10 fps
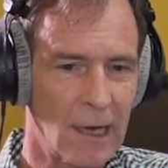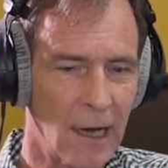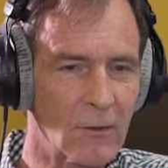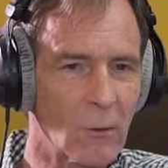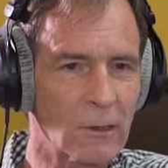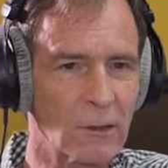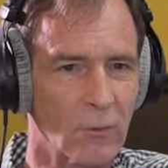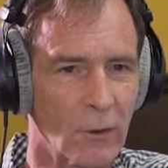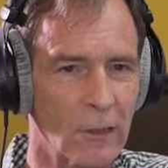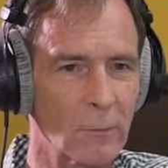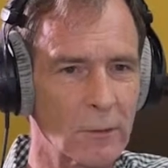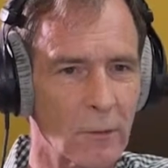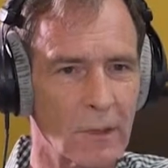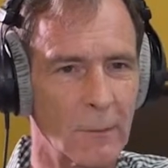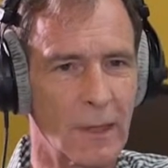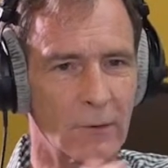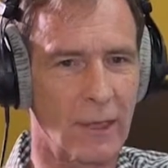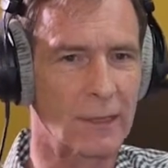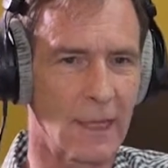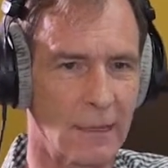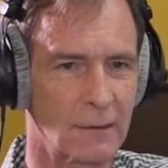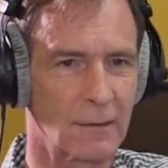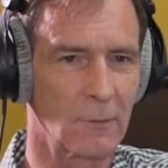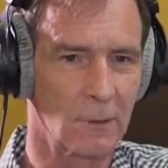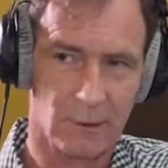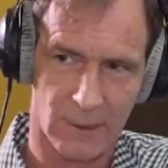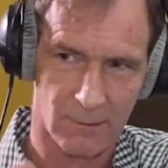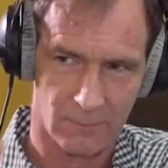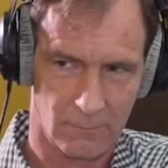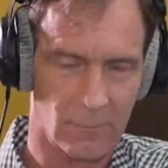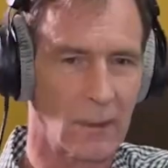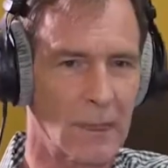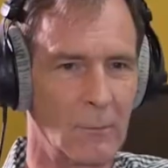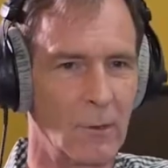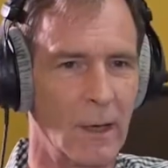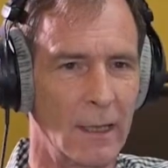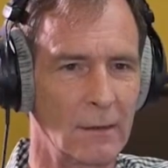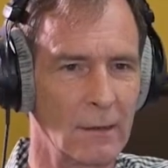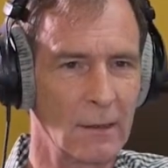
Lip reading: I have a question for you. We're talking about dress sense and we were saying our cameraman...